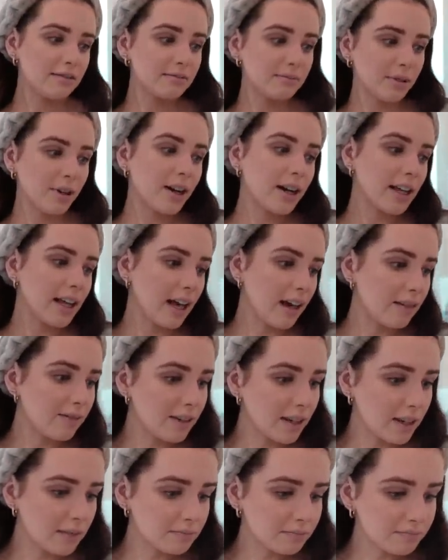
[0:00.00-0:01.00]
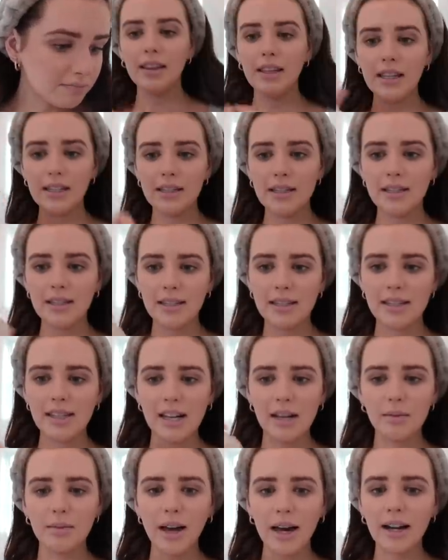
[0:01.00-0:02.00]
pretty heavy. This
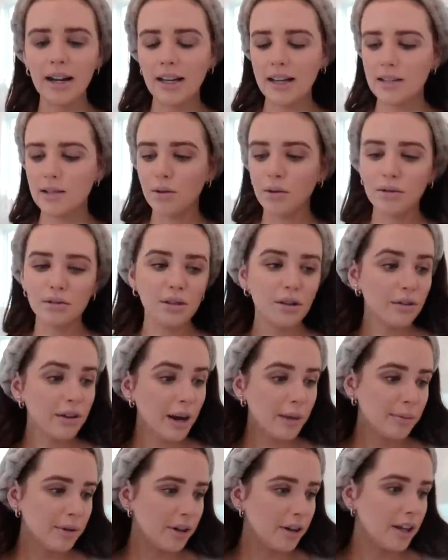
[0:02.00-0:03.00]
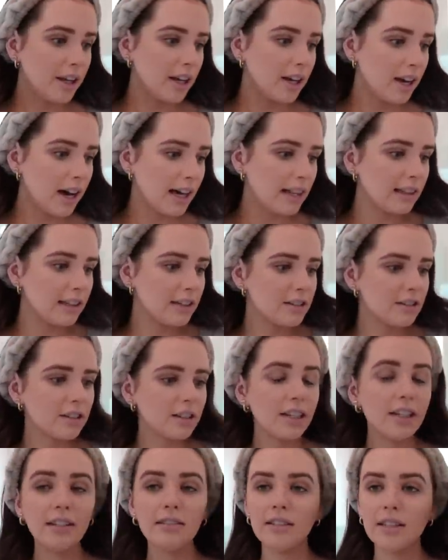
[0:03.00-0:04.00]
setting powder is also Rare Beauty. I
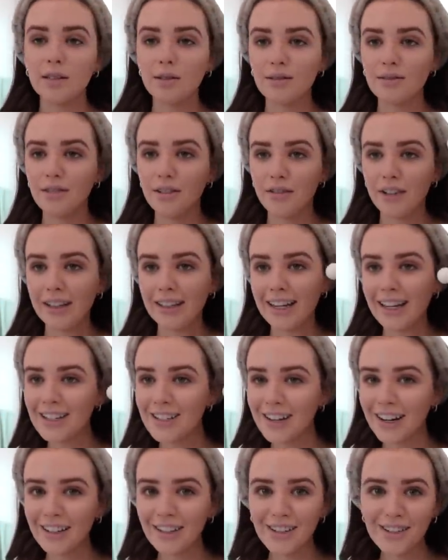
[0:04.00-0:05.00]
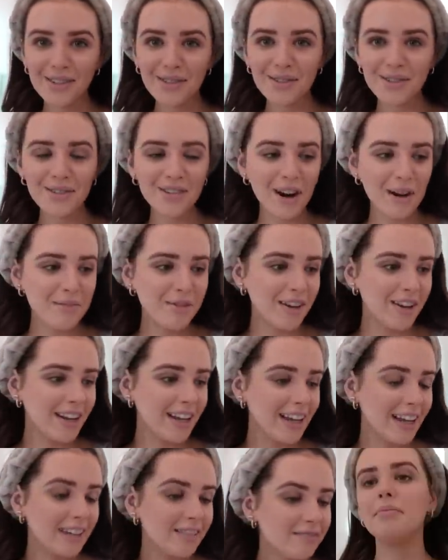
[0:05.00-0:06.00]
literally, this the foundation I used was Rare
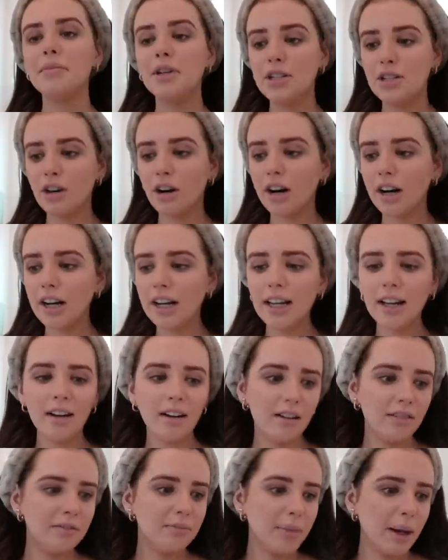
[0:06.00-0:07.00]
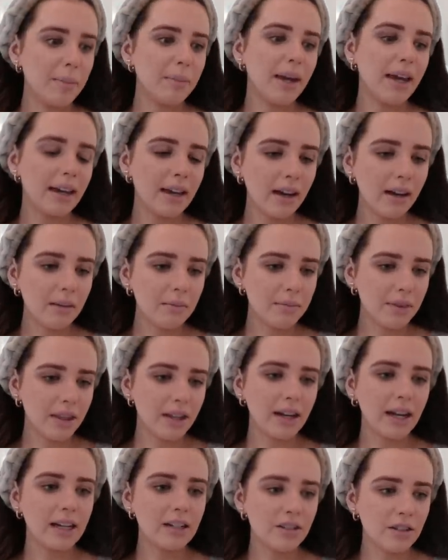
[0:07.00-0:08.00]
Beauty. Majority of my makeup
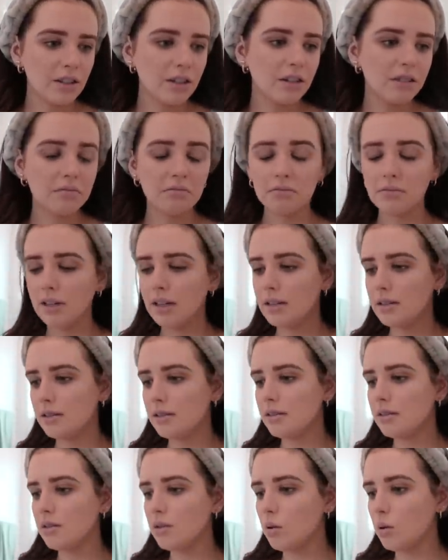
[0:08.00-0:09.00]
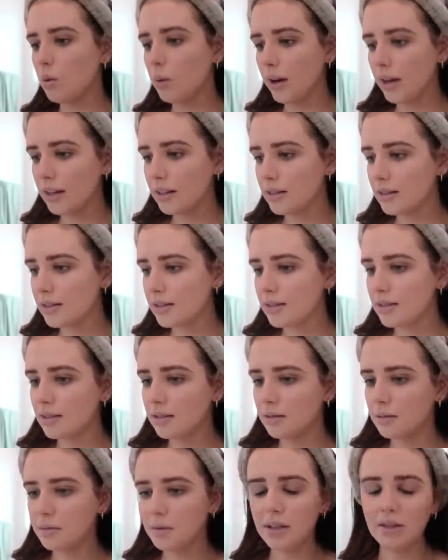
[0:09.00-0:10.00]
that I do is always
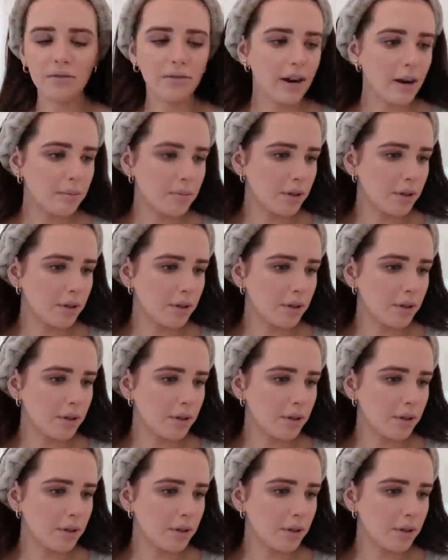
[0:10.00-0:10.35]
with Rare